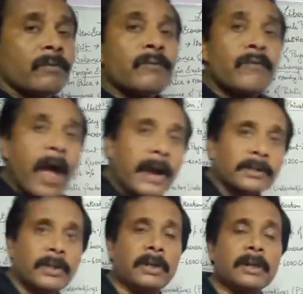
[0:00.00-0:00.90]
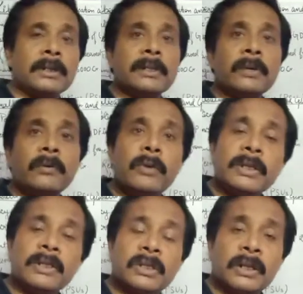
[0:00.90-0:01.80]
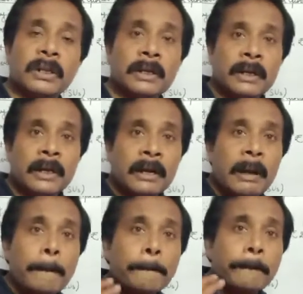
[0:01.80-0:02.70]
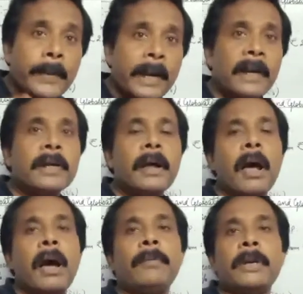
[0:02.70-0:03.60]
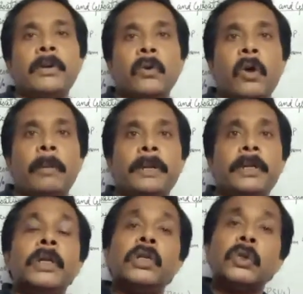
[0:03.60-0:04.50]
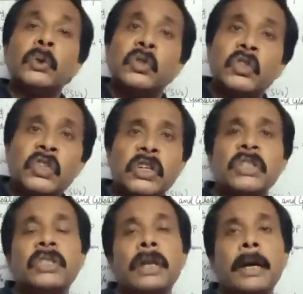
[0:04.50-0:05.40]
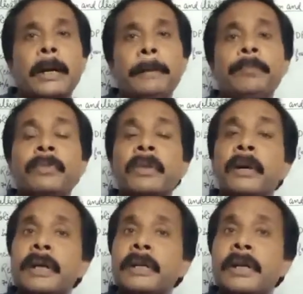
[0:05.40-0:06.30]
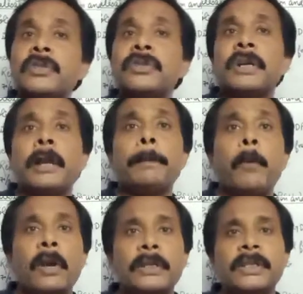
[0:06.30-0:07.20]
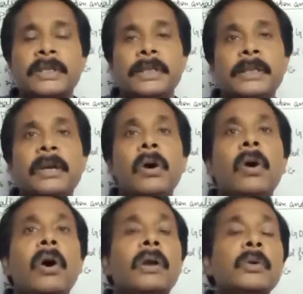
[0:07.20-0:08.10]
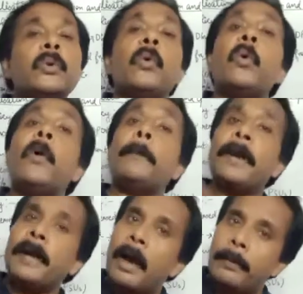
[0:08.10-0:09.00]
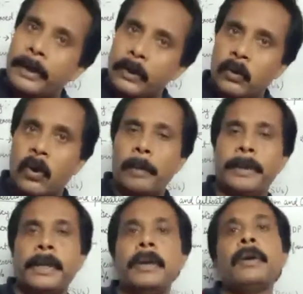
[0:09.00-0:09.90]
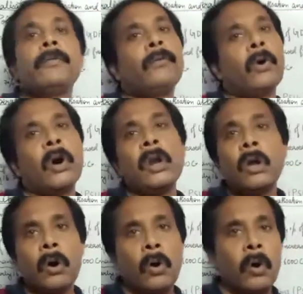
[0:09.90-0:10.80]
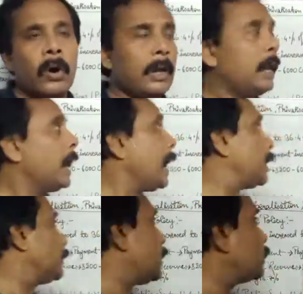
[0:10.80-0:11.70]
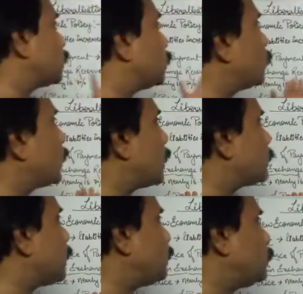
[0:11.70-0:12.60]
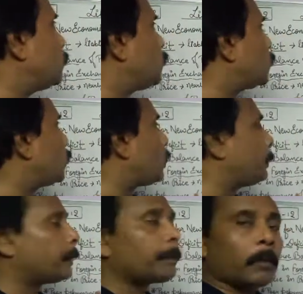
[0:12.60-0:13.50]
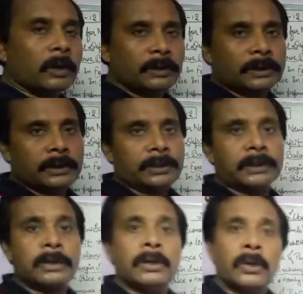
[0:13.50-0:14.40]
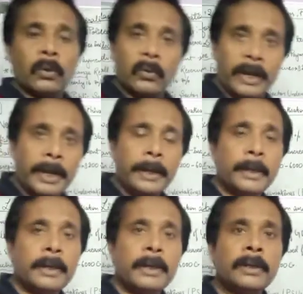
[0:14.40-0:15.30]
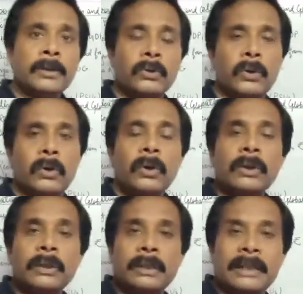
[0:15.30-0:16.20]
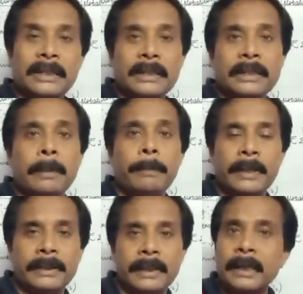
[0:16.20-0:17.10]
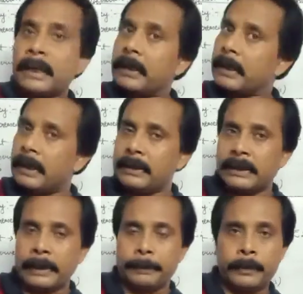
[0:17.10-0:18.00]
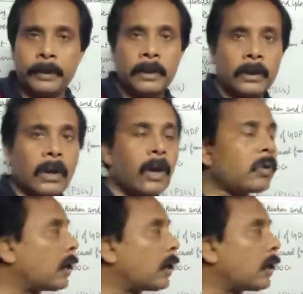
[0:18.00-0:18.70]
factors which compelled our economy to change the industrial policy or to open our economy for all, and that is known as the new economic policies. Okay, so it is the basic concept. Now